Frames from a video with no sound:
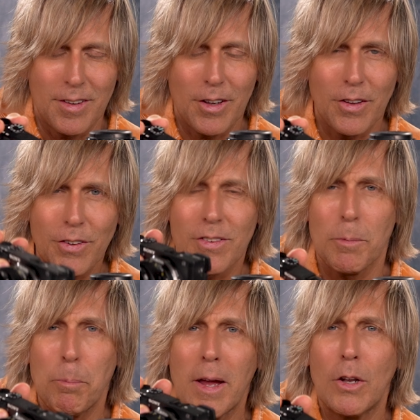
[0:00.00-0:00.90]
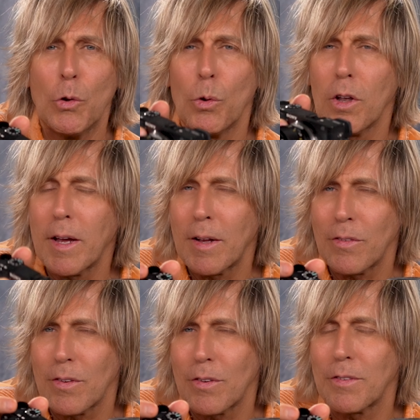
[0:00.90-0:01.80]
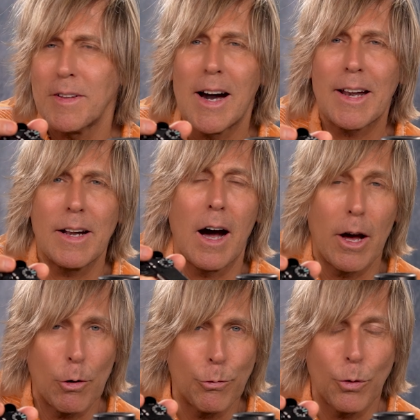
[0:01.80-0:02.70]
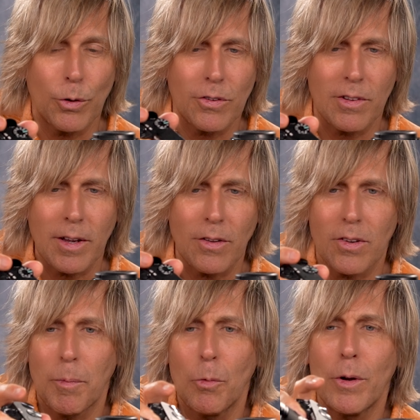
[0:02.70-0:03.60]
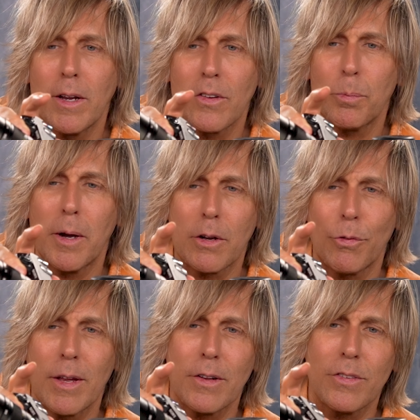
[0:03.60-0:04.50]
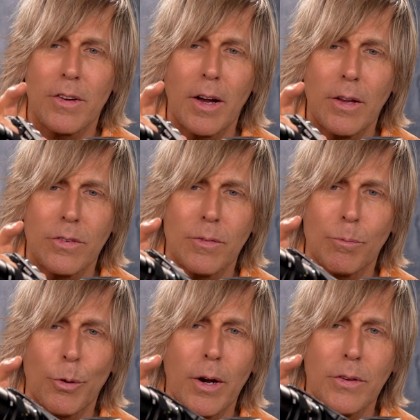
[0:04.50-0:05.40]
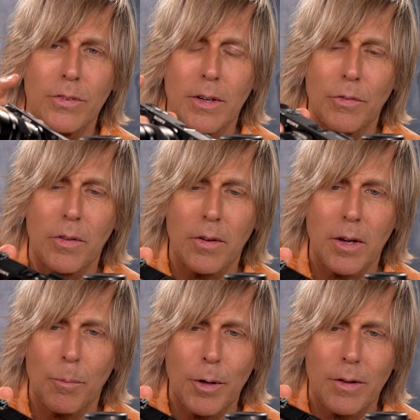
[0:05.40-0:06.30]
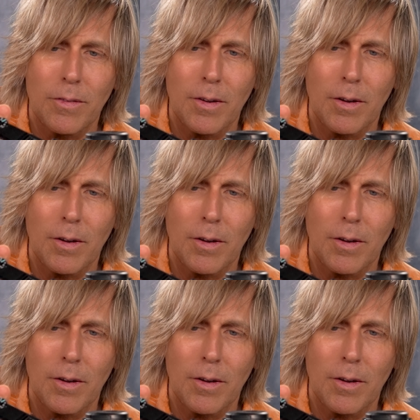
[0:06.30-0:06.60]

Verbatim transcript: Now this is a manual lens. This is not an autofocus lens. I mean, what do you expect for that size and price and everything, but